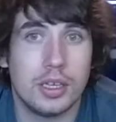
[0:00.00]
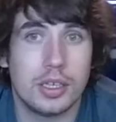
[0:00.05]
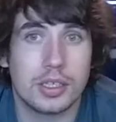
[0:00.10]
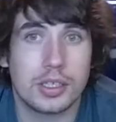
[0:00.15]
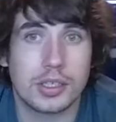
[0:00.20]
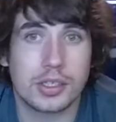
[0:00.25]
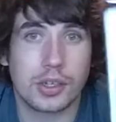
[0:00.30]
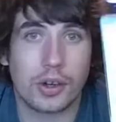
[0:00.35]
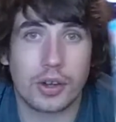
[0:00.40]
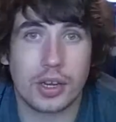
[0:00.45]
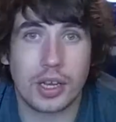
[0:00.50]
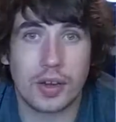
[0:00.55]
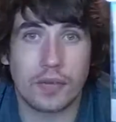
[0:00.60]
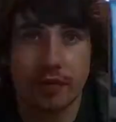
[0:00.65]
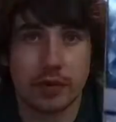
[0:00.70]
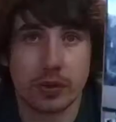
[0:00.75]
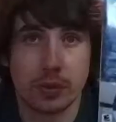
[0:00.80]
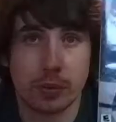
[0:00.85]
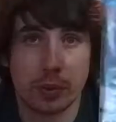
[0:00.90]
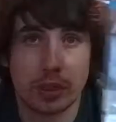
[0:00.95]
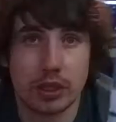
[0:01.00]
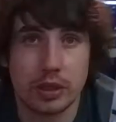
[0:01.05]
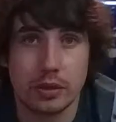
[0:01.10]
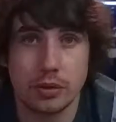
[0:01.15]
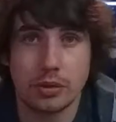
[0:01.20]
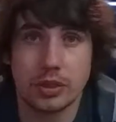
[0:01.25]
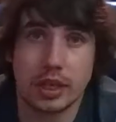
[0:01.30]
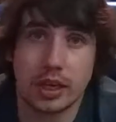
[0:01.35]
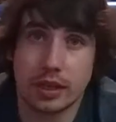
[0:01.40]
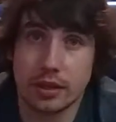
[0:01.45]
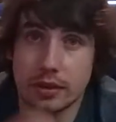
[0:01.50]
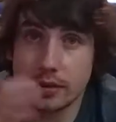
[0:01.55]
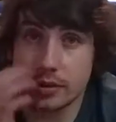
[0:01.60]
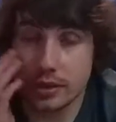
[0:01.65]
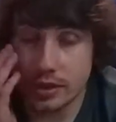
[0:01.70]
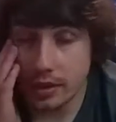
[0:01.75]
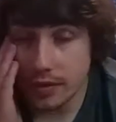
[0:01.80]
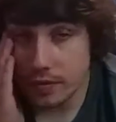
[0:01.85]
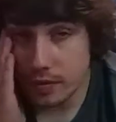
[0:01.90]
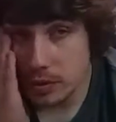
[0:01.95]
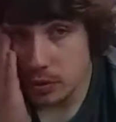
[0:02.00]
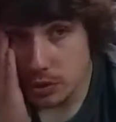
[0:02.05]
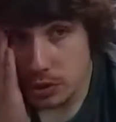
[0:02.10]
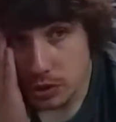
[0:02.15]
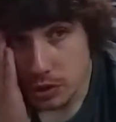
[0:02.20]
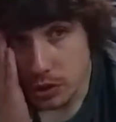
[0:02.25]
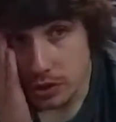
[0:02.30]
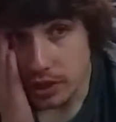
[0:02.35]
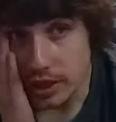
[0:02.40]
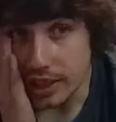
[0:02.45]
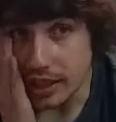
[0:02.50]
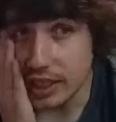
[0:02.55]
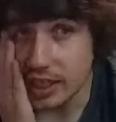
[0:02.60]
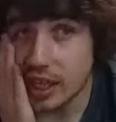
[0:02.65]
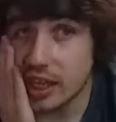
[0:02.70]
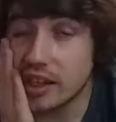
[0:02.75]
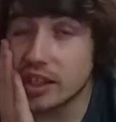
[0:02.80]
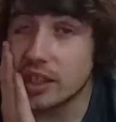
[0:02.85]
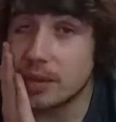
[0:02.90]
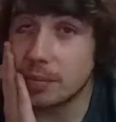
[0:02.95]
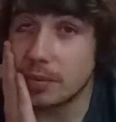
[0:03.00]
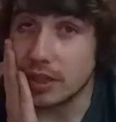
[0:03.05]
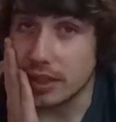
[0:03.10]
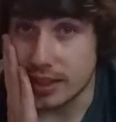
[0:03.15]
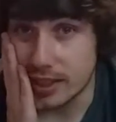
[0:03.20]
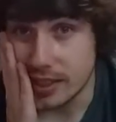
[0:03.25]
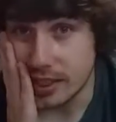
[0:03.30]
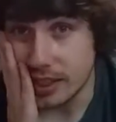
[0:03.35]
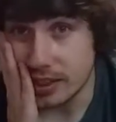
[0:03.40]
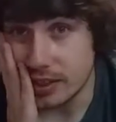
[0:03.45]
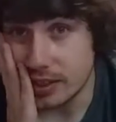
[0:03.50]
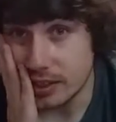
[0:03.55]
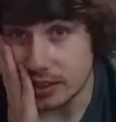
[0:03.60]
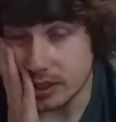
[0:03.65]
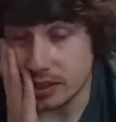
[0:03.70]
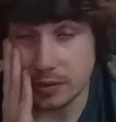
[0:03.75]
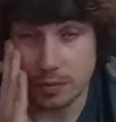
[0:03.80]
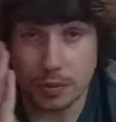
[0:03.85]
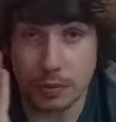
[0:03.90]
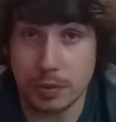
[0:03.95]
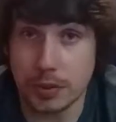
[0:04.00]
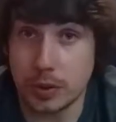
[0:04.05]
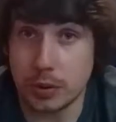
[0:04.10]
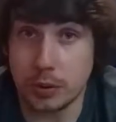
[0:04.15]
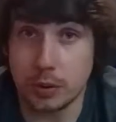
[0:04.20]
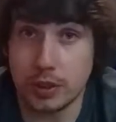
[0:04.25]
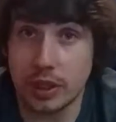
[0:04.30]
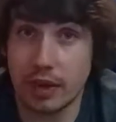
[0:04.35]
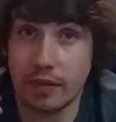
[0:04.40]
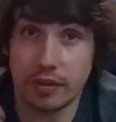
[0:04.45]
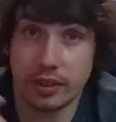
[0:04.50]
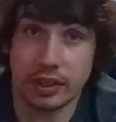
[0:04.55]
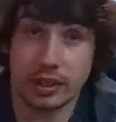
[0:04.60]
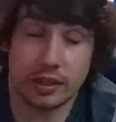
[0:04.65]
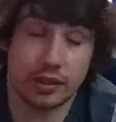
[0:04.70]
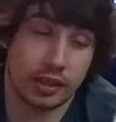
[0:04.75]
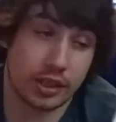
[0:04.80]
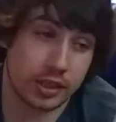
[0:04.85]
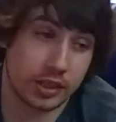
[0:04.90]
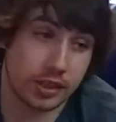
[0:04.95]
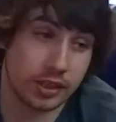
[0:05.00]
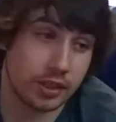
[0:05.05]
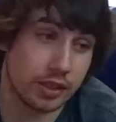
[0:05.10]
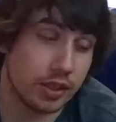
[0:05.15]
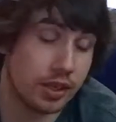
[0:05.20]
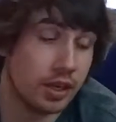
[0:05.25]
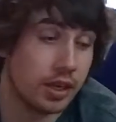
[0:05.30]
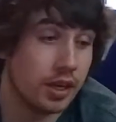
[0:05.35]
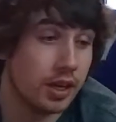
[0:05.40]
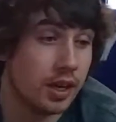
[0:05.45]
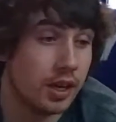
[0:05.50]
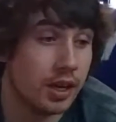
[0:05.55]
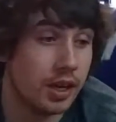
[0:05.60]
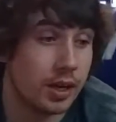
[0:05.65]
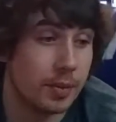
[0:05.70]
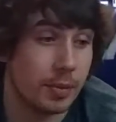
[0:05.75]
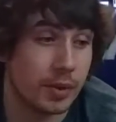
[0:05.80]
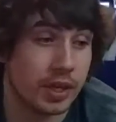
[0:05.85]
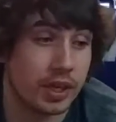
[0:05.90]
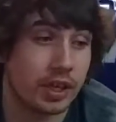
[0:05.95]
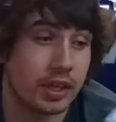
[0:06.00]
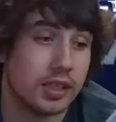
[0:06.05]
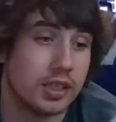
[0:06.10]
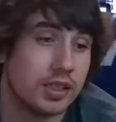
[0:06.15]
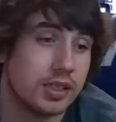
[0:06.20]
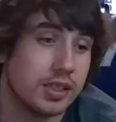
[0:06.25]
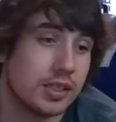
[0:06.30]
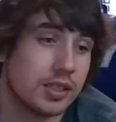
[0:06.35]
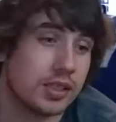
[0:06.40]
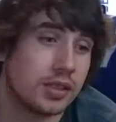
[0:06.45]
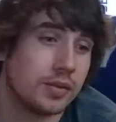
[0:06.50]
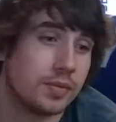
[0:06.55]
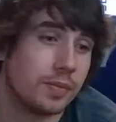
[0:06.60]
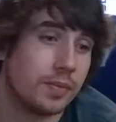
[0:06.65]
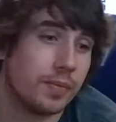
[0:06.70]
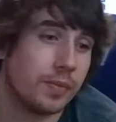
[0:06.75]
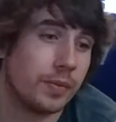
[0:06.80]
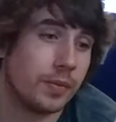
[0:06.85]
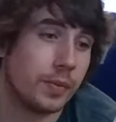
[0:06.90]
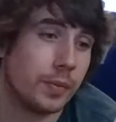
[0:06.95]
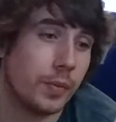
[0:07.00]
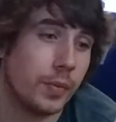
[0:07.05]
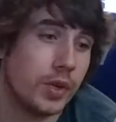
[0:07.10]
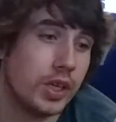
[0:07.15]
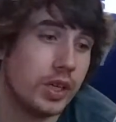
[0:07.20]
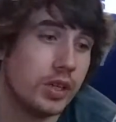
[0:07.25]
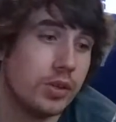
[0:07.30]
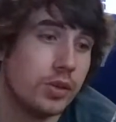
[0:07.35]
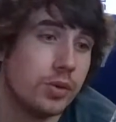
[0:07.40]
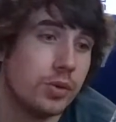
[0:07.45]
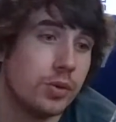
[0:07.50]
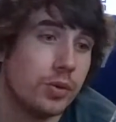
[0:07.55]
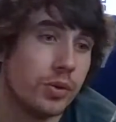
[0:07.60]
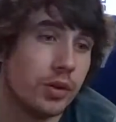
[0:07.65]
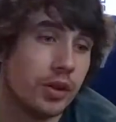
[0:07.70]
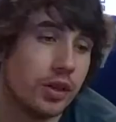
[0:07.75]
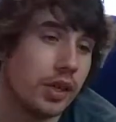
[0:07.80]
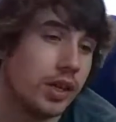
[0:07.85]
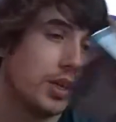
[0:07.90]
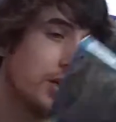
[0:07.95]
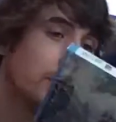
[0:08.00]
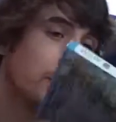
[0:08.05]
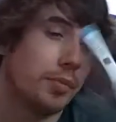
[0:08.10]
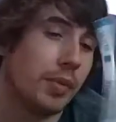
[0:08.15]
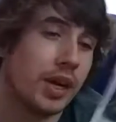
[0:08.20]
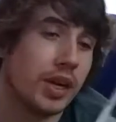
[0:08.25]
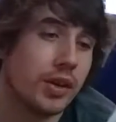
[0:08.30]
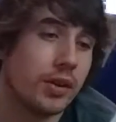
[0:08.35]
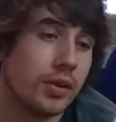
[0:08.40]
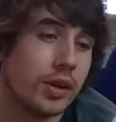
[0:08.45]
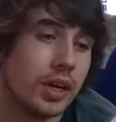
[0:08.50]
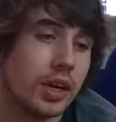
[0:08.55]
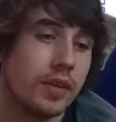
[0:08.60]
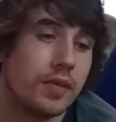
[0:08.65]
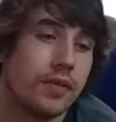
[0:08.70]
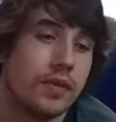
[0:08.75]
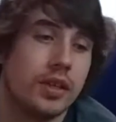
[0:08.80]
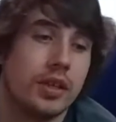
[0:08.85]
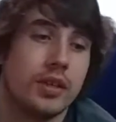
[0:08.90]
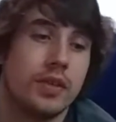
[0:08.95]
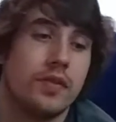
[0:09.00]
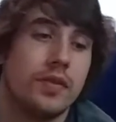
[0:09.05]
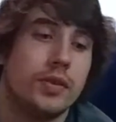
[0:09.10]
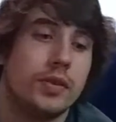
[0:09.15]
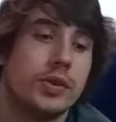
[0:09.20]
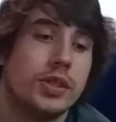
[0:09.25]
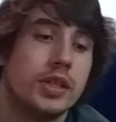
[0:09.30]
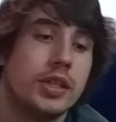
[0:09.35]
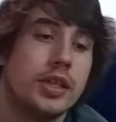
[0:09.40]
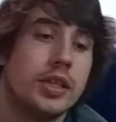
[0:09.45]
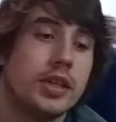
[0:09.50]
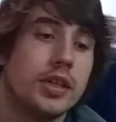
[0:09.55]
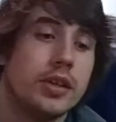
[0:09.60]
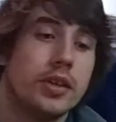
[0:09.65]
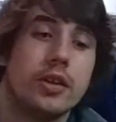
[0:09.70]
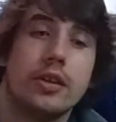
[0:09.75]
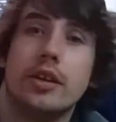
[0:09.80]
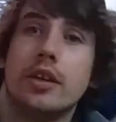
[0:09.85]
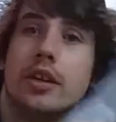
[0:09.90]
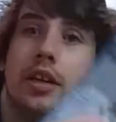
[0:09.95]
sought after Wii U titles in the future. Like, not that I'm gonna sell it, just it'd be cool to have it in the collection. Because Wii U or Minecraft, if you see here,